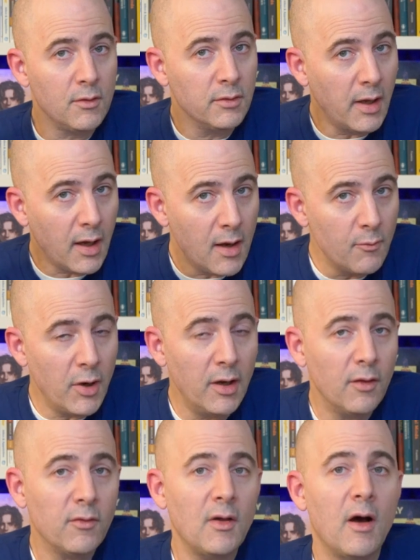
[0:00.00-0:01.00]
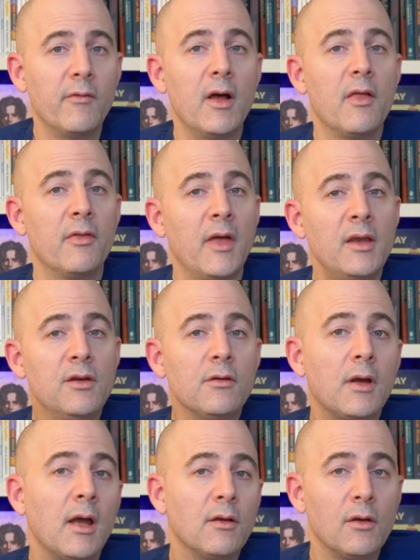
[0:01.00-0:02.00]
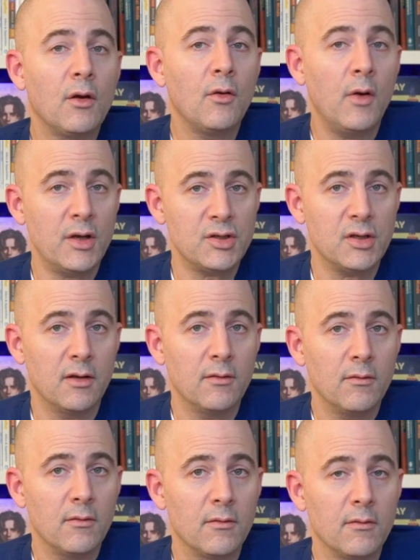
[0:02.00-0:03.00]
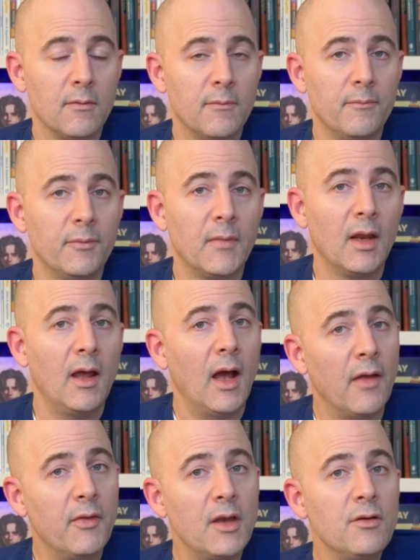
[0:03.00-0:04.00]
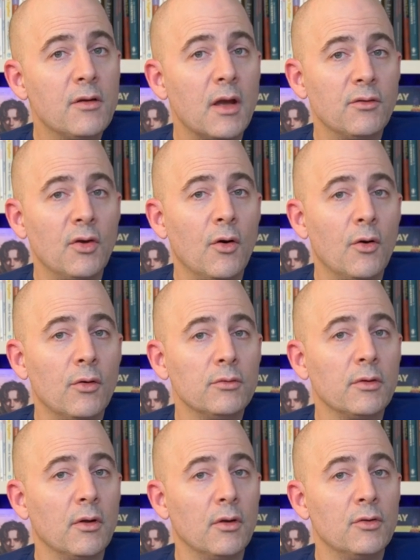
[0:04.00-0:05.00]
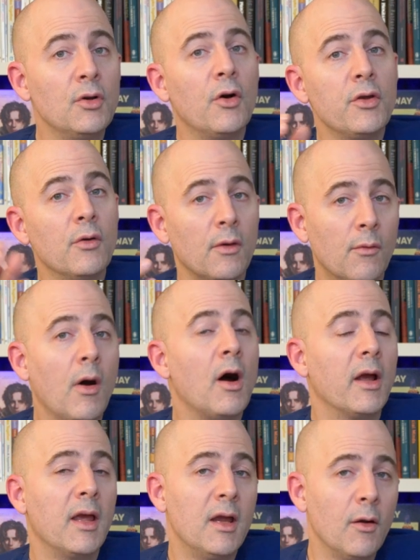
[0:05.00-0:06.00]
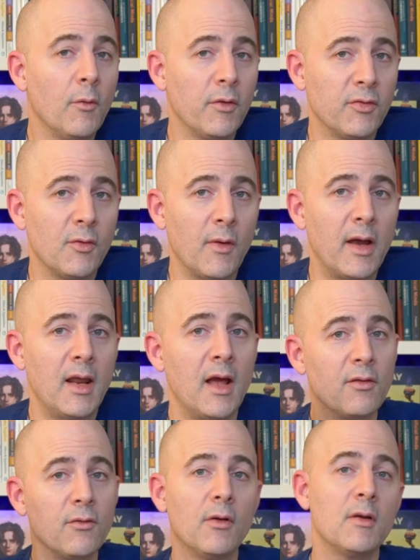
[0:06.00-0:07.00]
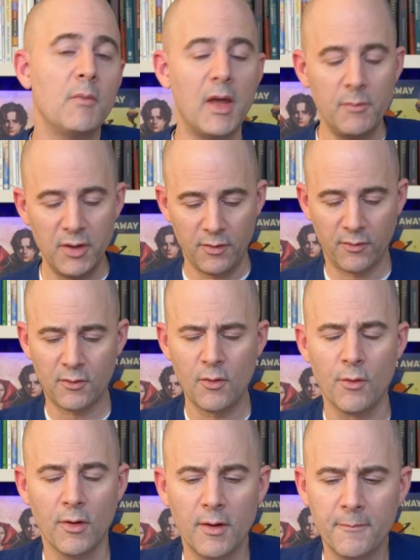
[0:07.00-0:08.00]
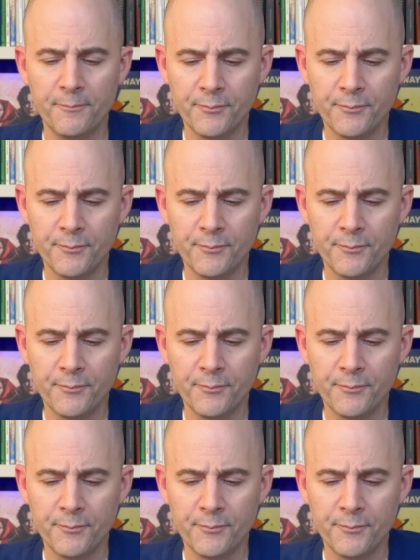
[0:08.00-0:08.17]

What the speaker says: click, I'm ready to solve it. Then you get questions. And then you get told, no, you were wrong, here was the right answer, and maybe a score.